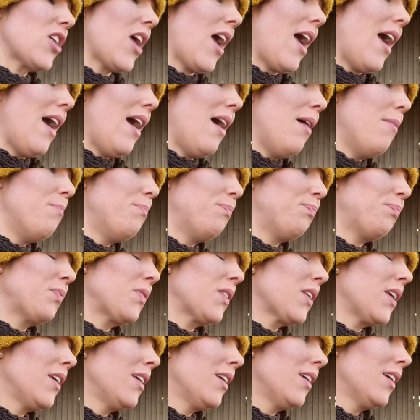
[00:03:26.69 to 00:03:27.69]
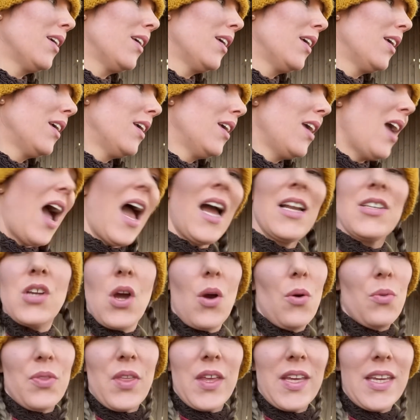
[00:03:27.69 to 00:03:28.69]
I
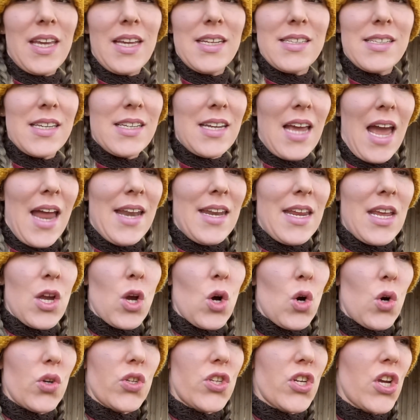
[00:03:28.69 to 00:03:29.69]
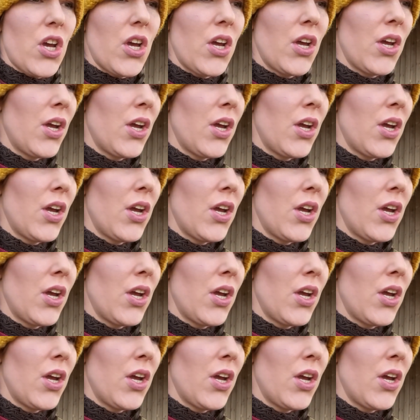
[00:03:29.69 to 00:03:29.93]
don't think it did it any good,